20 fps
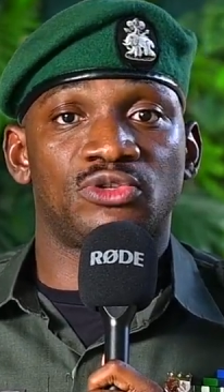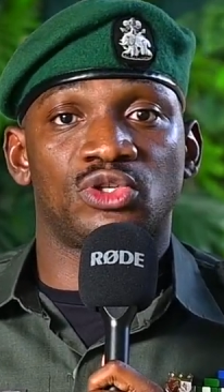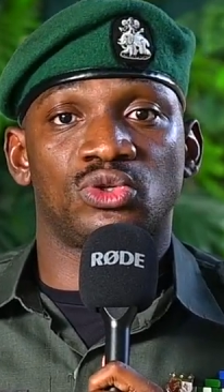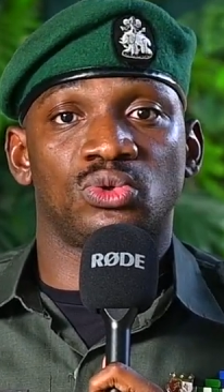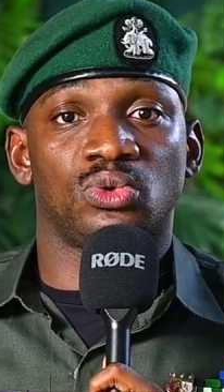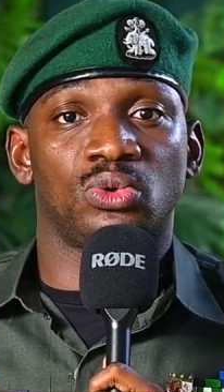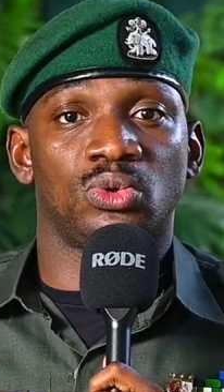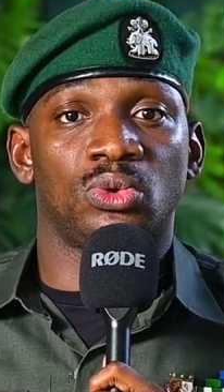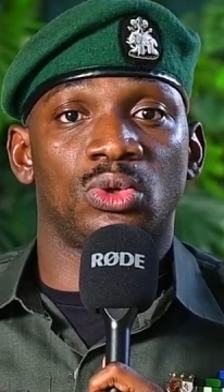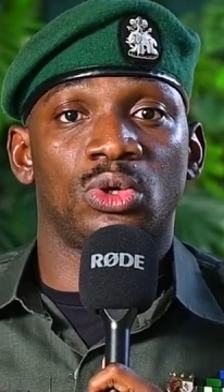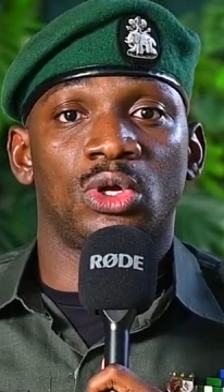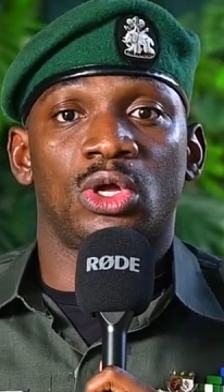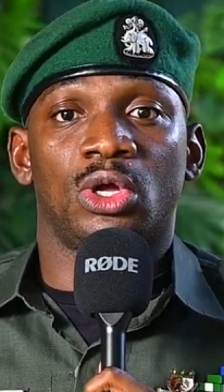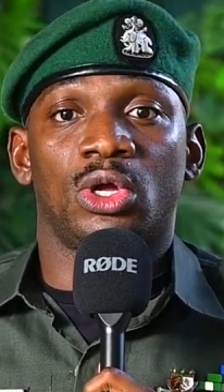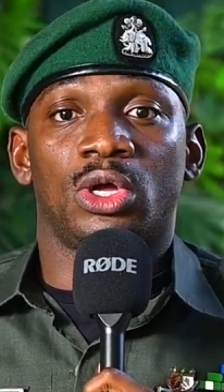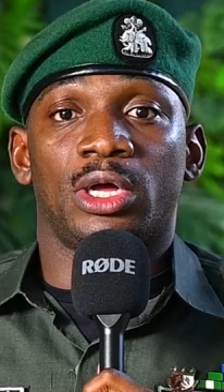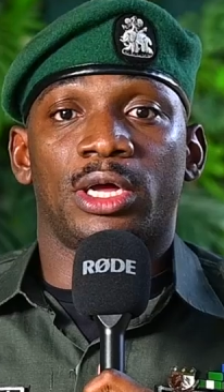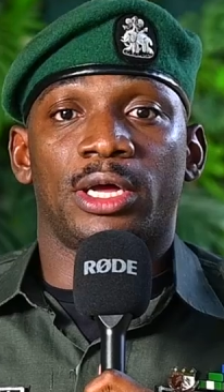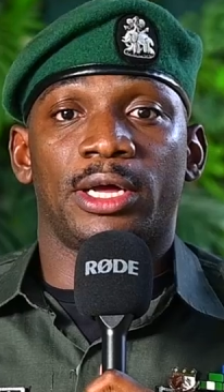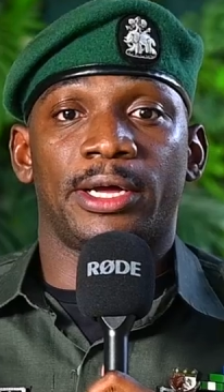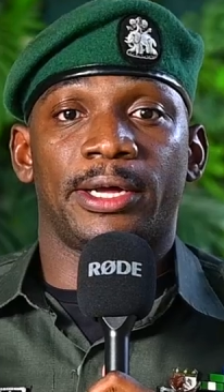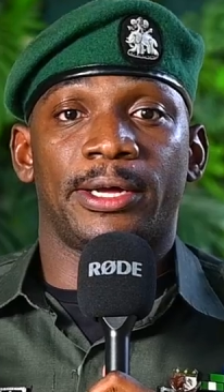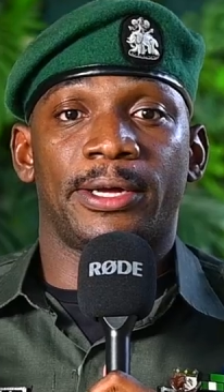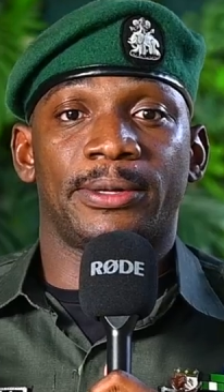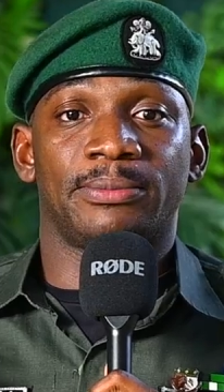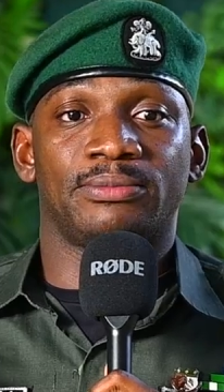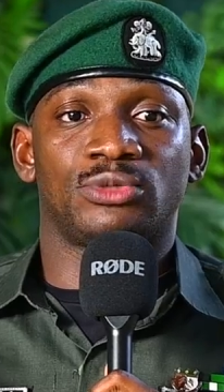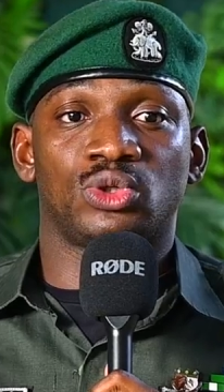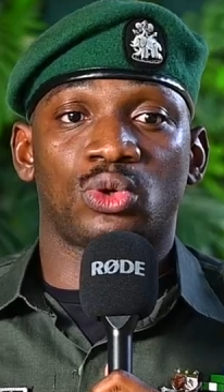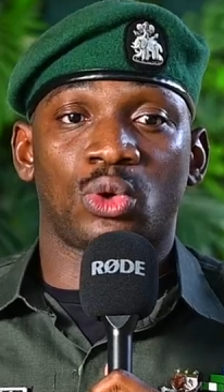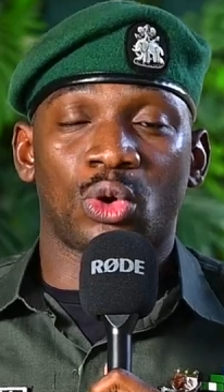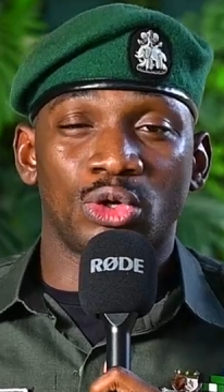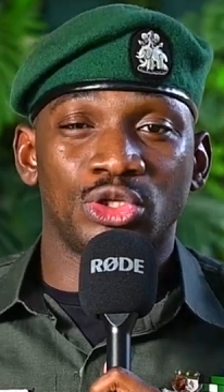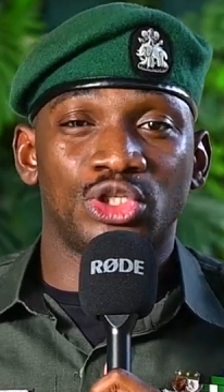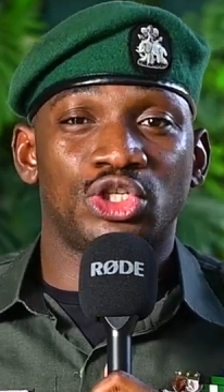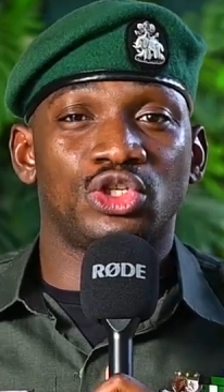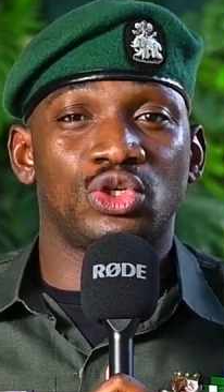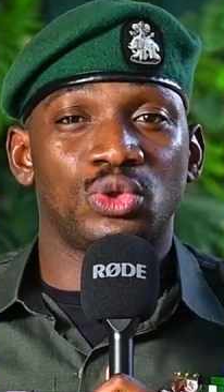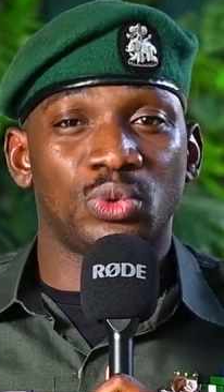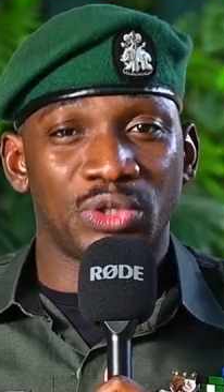to
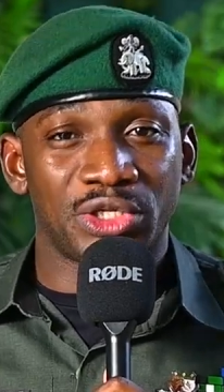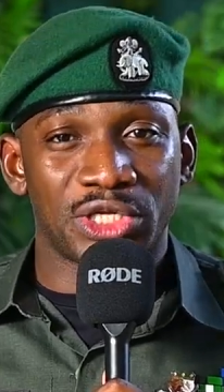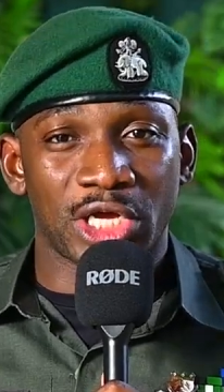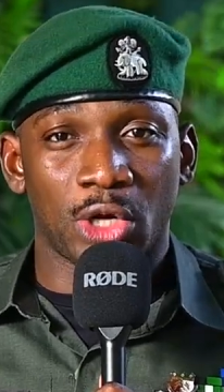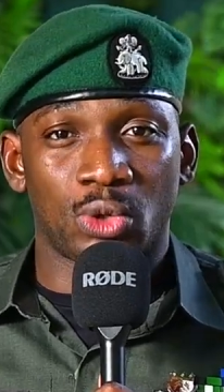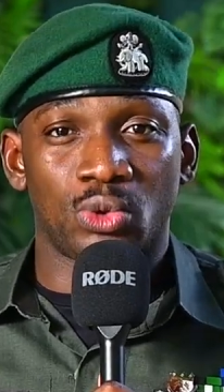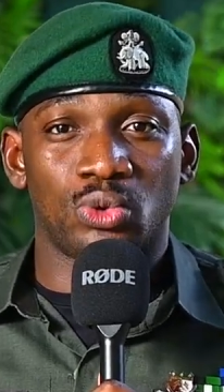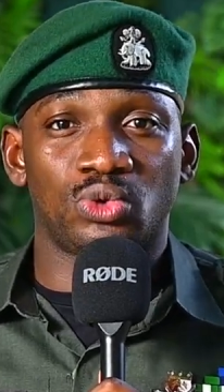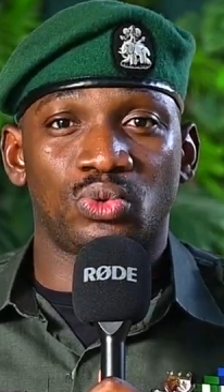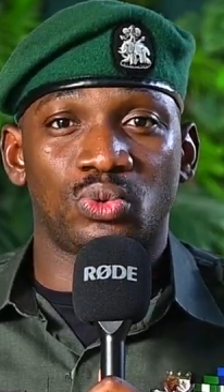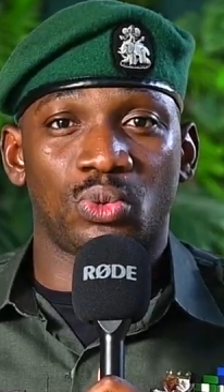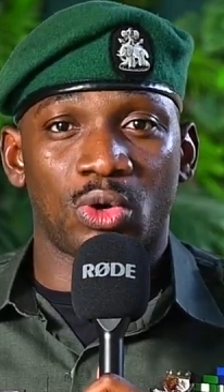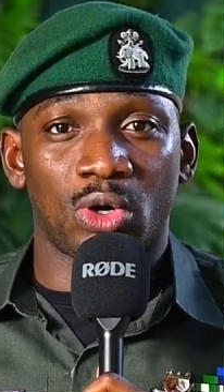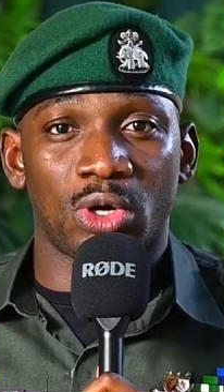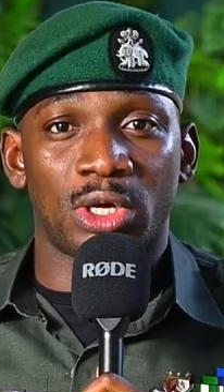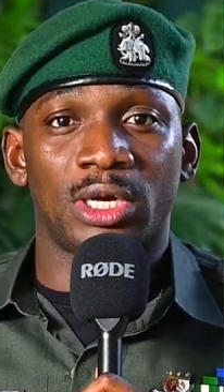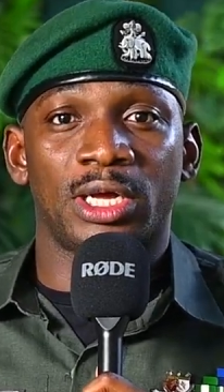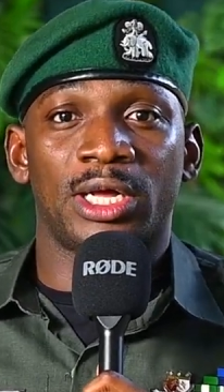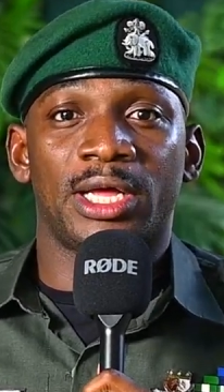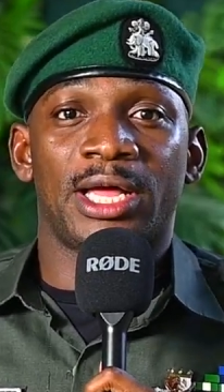continue with their good work.